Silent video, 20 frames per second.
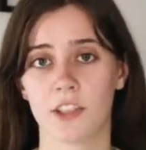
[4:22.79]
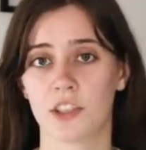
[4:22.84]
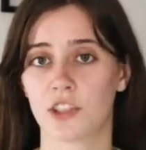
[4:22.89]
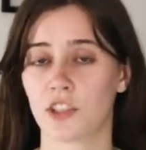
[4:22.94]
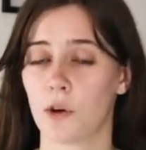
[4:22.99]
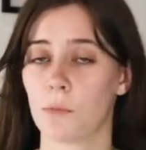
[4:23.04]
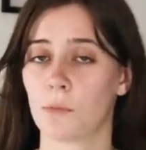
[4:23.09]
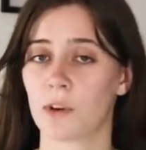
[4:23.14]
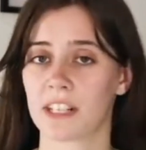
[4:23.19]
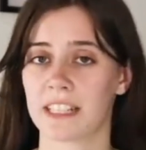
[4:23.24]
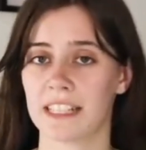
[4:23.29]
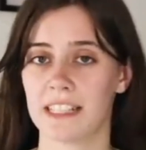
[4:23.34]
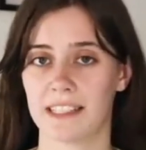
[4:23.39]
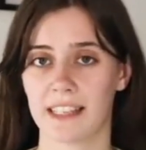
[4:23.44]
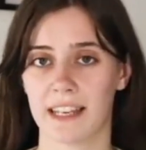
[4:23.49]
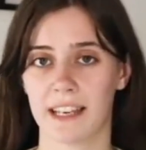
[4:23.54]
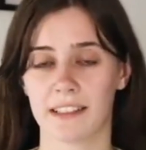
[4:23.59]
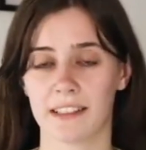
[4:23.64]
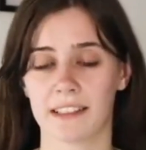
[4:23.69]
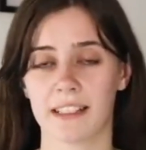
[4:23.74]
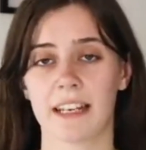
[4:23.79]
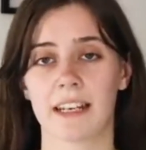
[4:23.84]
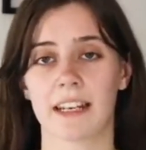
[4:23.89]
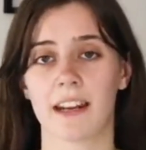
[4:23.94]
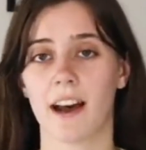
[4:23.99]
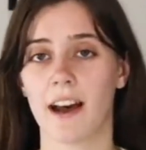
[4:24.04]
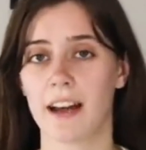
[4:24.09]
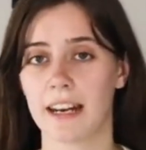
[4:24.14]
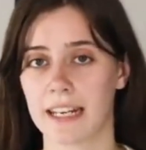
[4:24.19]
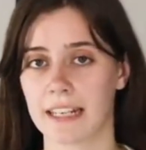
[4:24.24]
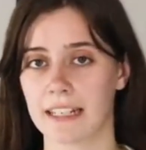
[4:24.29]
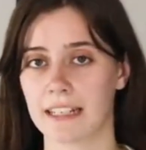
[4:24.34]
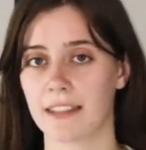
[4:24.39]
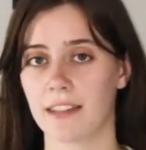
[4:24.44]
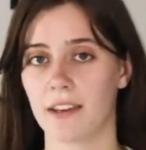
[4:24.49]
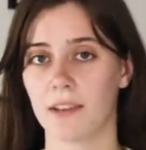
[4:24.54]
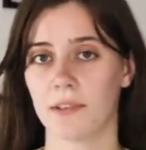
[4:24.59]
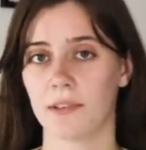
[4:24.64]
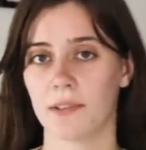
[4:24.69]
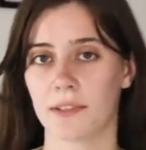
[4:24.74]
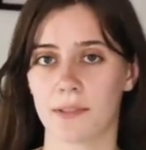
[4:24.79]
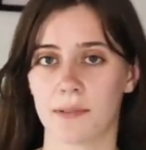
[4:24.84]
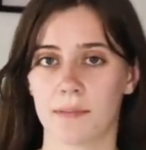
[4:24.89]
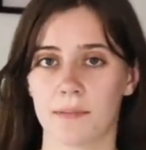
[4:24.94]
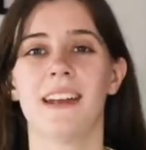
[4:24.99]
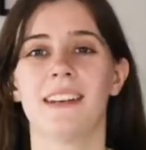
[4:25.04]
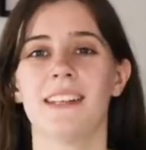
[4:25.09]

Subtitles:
to show more detail and cut into those.